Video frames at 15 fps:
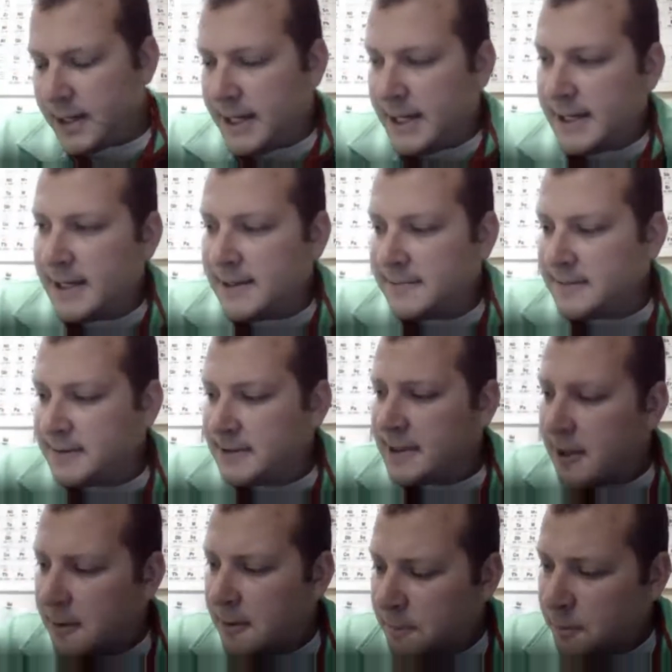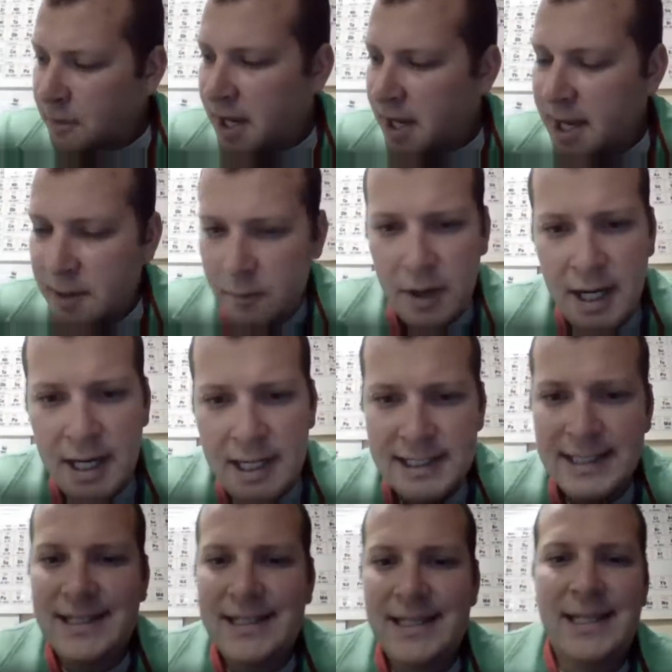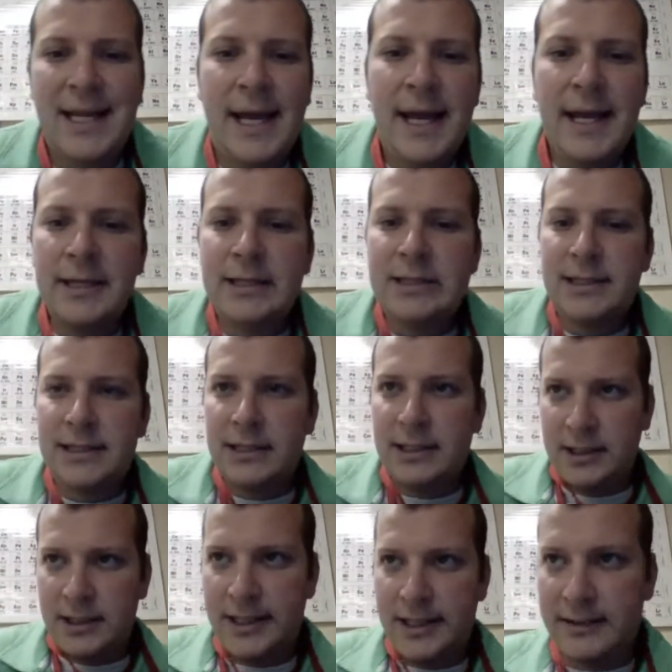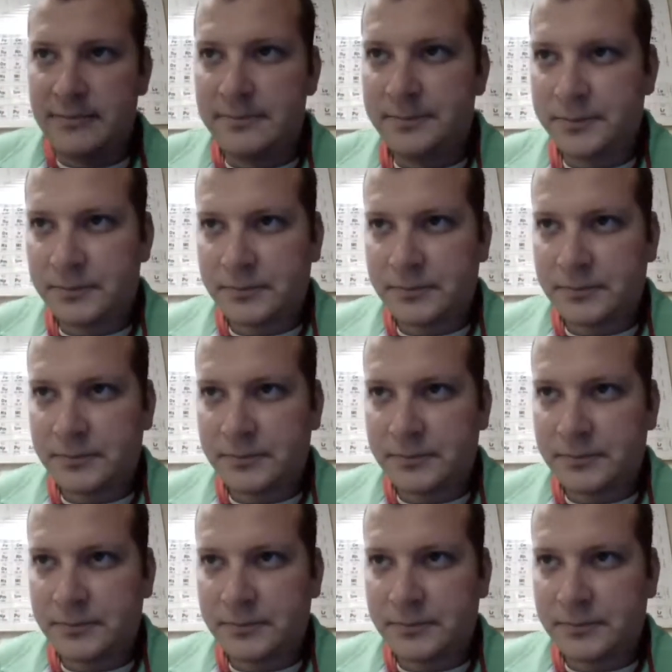Uh, so, what I did today, um,